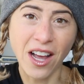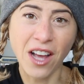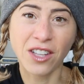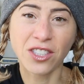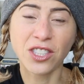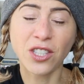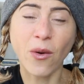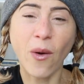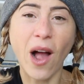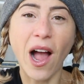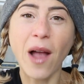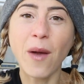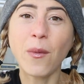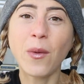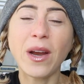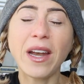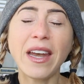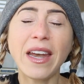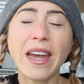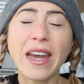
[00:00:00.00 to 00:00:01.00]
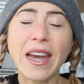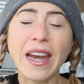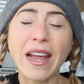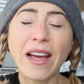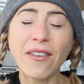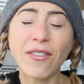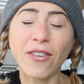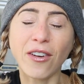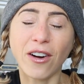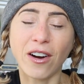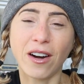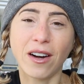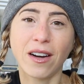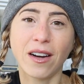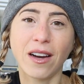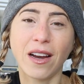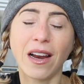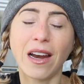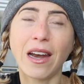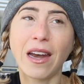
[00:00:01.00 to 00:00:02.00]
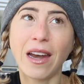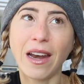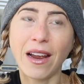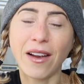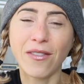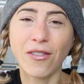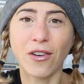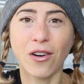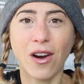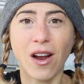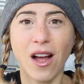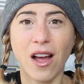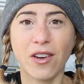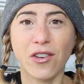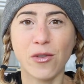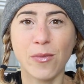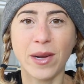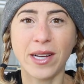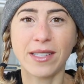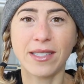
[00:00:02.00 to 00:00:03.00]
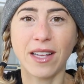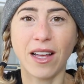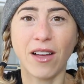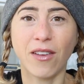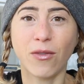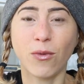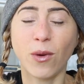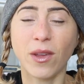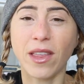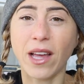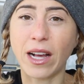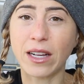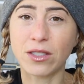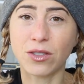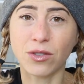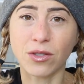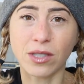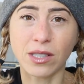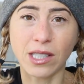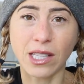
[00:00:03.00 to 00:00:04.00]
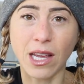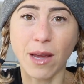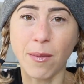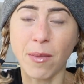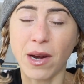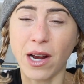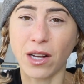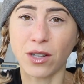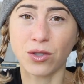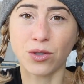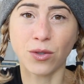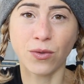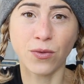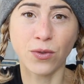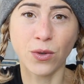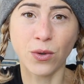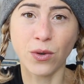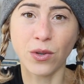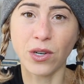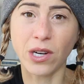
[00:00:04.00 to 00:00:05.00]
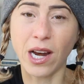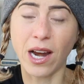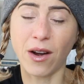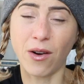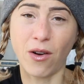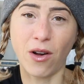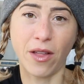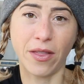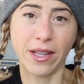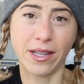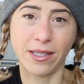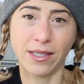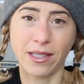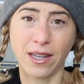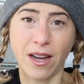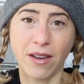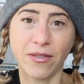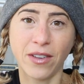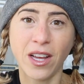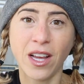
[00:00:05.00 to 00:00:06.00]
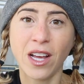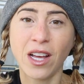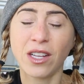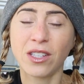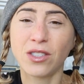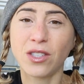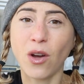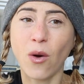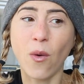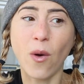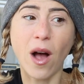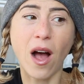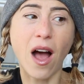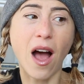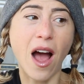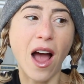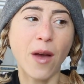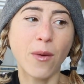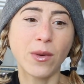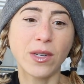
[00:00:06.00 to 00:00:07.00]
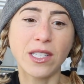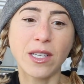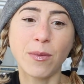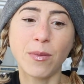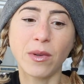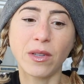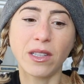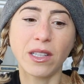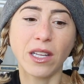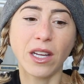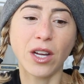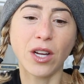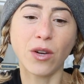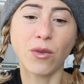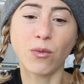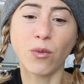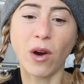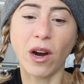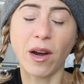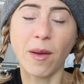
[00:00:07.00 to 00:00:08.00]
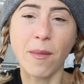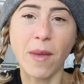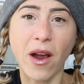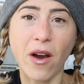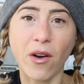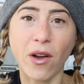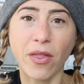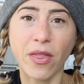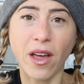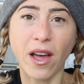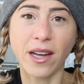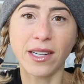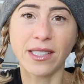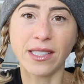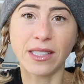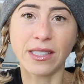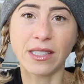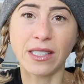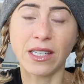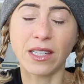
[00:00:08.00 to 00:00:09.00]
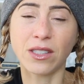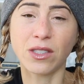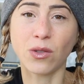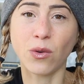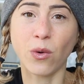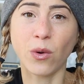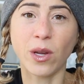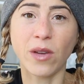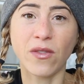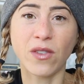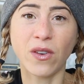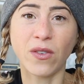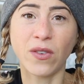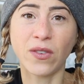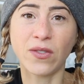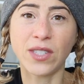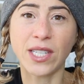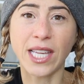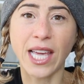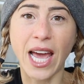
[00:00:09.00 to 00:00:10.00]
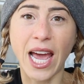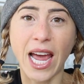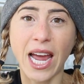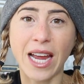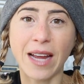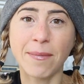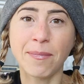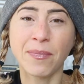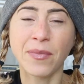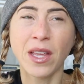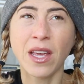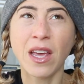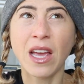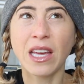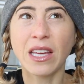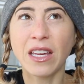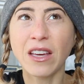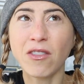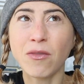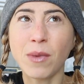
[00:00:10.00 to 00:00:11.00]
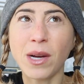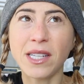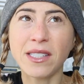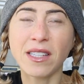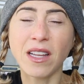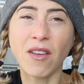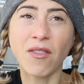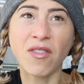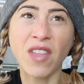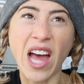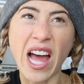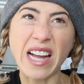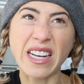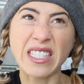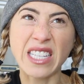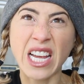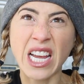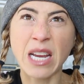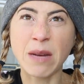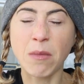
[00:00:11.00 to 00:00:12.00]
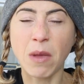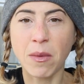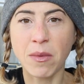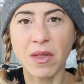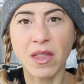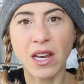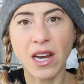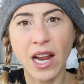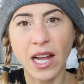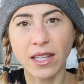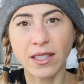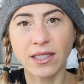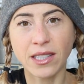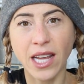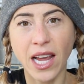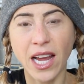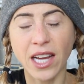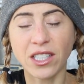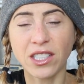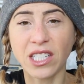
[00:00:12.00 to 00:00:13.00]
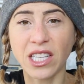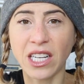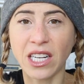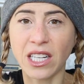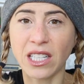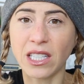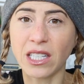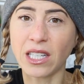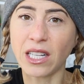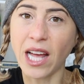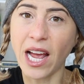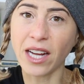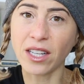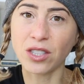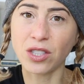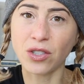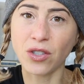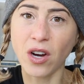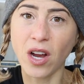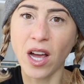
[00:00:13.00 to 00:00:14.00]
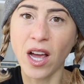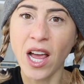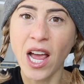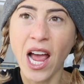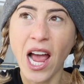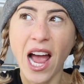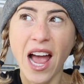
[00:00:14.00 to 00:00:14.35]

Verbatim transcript: So I would never never honor myself with extra sleep and extra food and all this stuff. So I would typically run a marathon distance or even a 50K, give myself that day and maybe the next day to eat a little extra.